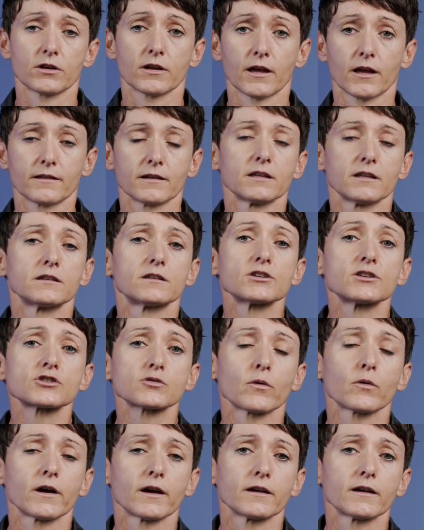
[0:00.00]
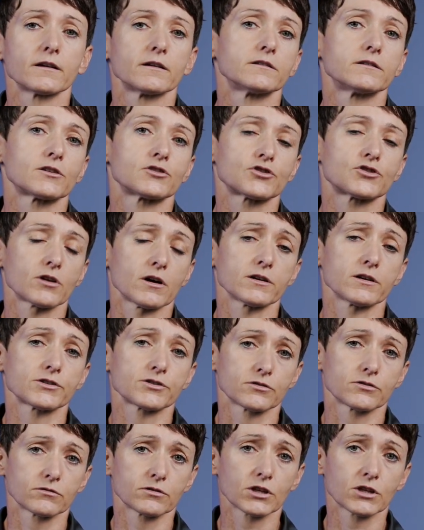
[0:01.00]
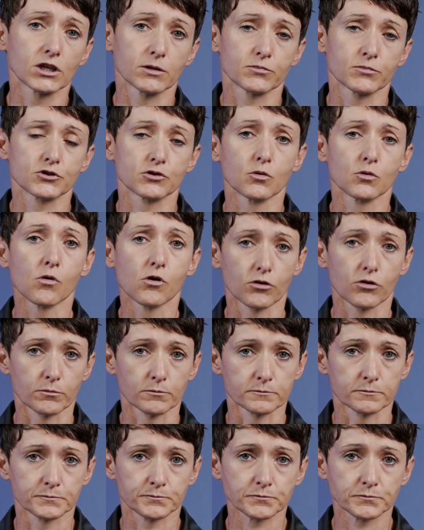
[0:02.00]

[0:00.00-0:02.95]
And in this way, the dry suit keeps you warm.